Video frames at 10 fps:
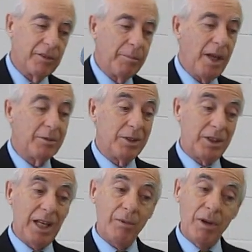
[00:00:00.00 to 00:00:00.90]
Sometimes we
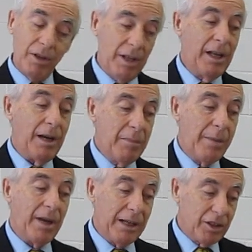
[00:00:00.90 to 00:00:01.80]
say, well,
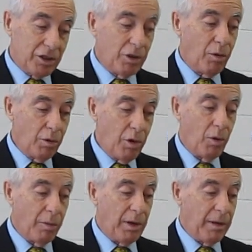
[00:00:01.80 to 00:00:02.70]
maybe I just don't
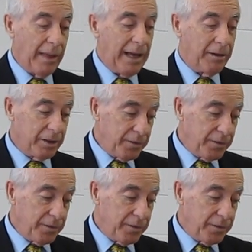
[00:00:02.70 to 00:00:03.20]
know about that.